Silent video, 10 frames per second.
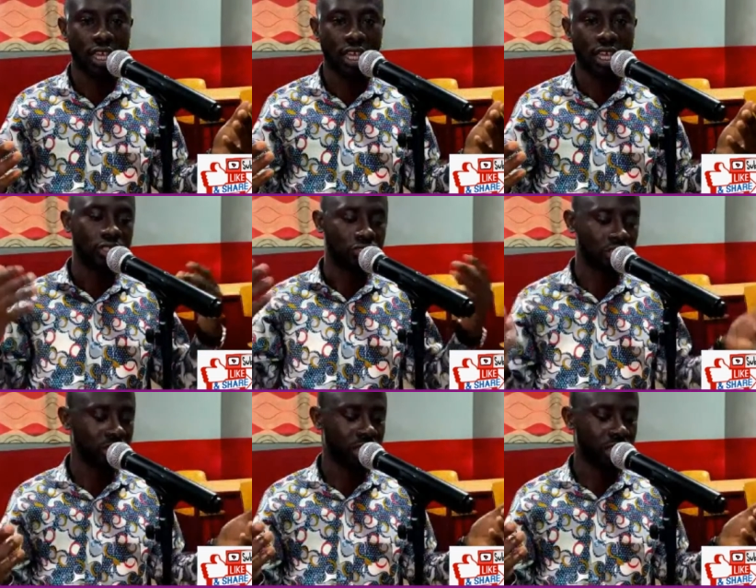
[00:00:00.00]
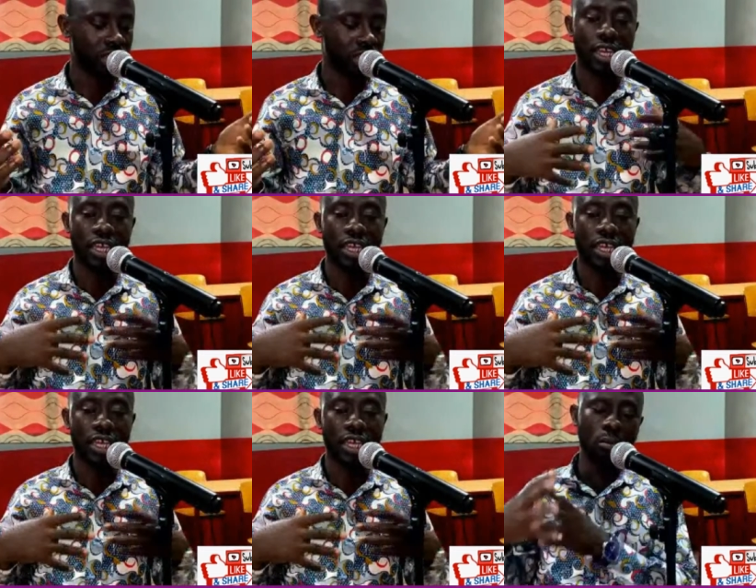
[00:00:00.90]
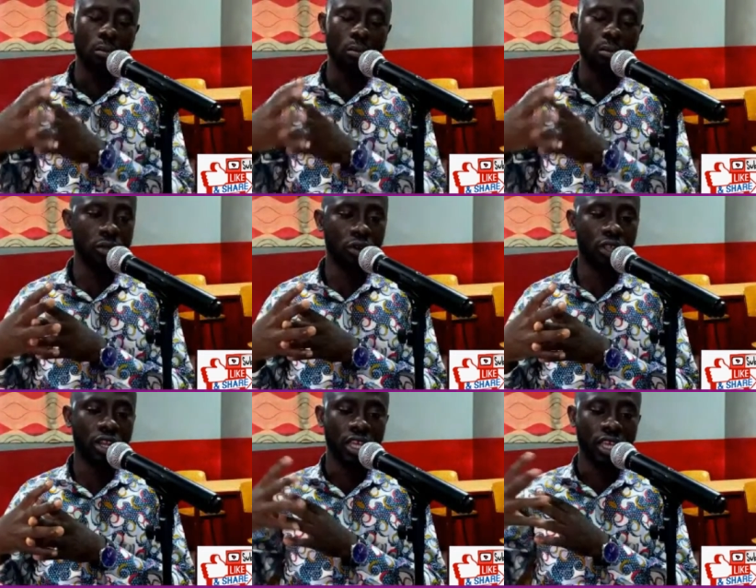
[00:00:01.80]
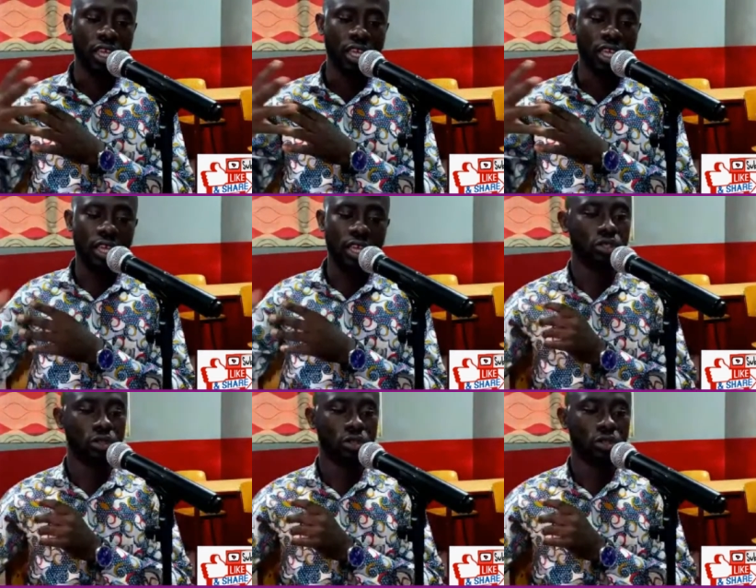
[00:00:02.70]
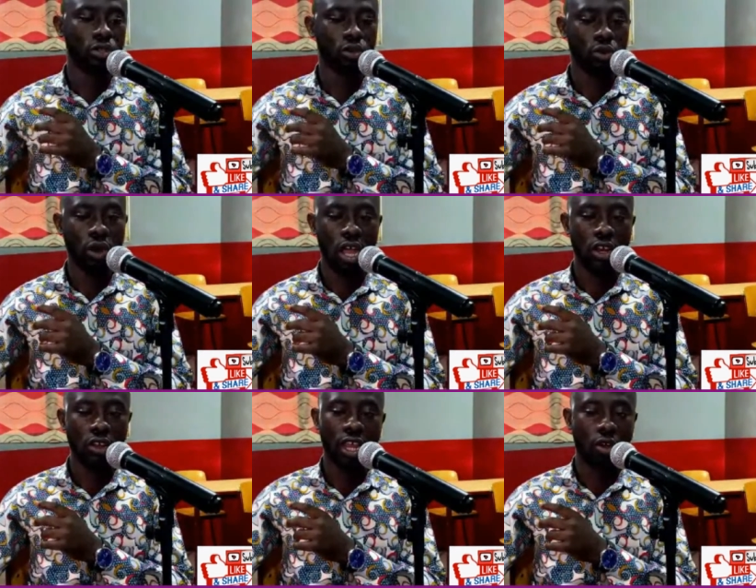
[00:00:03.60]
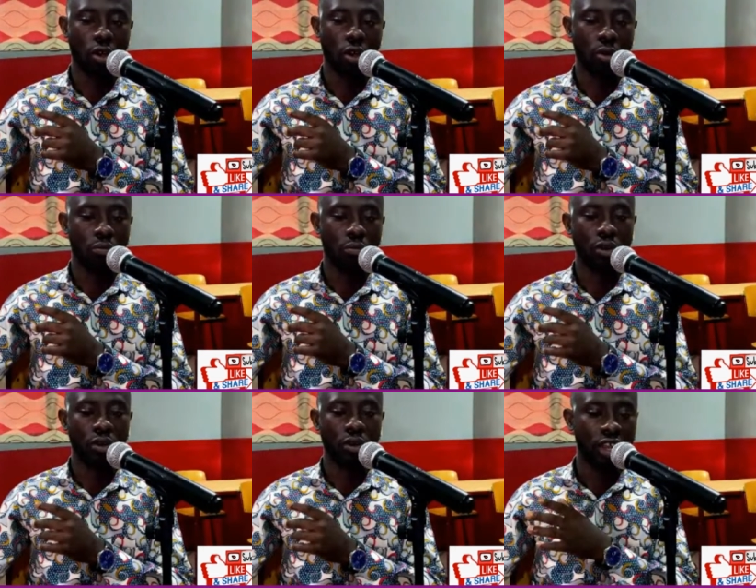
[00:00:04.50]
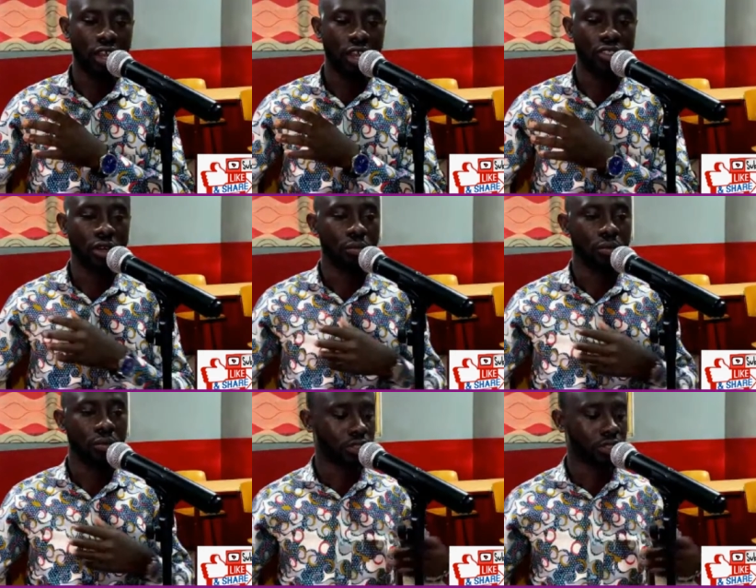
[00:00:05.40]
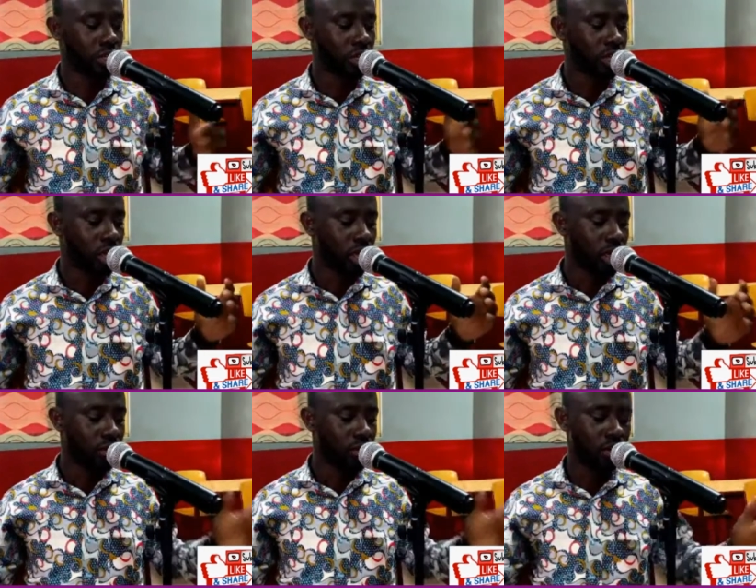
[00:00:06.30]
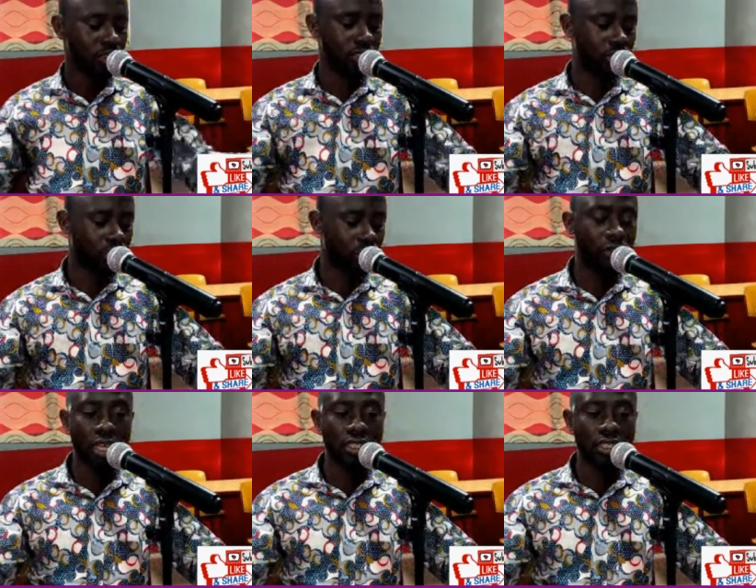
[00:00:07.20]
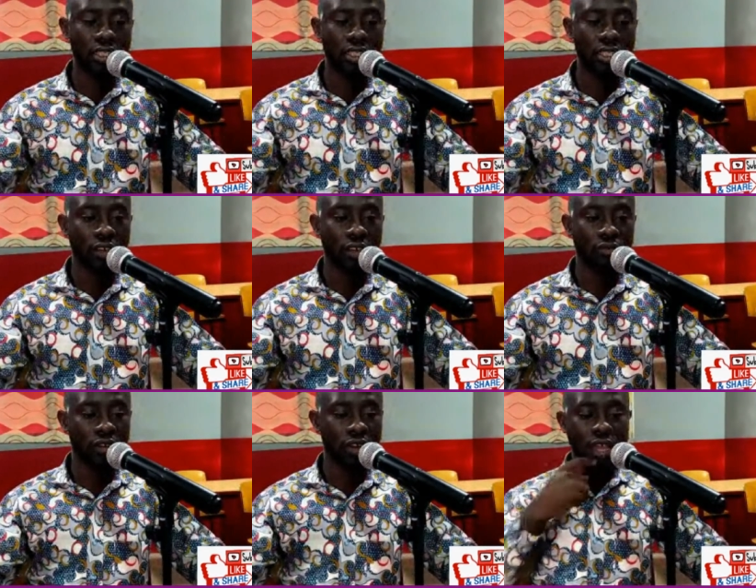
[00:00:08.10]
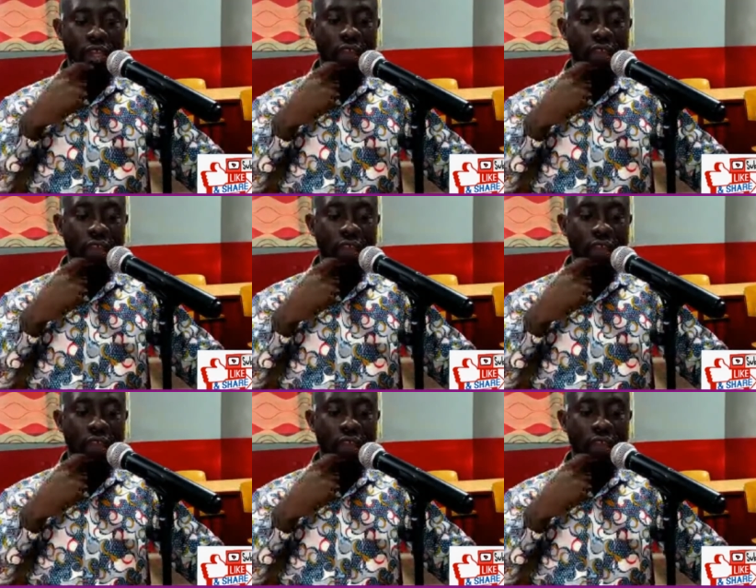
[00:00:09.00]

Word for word: accounting, strategic case study, but most importantly, those who are looking at corporate reporting and financial reporting, because this is going to be basic and very